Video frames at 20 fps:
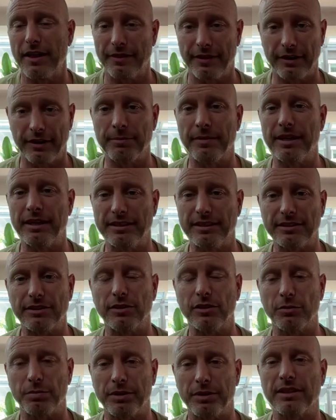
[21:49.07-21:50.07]
There may
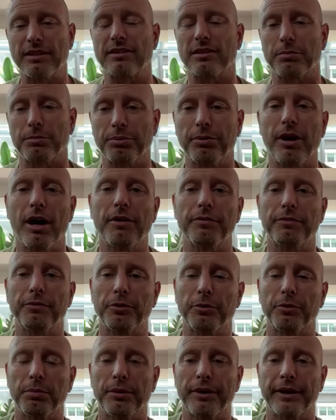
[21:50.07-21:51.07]
still be some
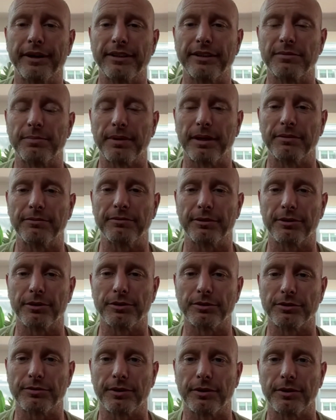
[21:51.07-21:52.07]
profitable brand spend for
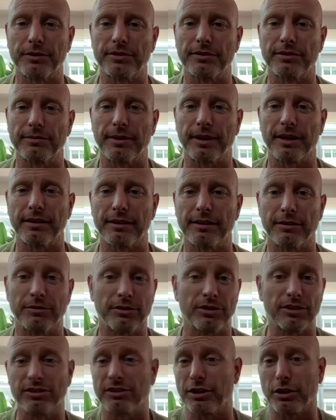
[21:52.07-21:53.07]
those folks, right? And
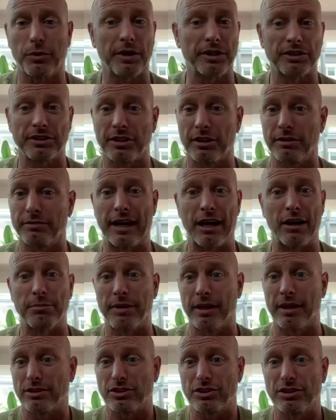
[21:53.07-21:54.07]
just the question of how
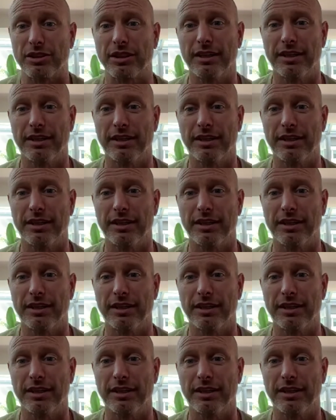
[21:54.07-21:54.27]
much.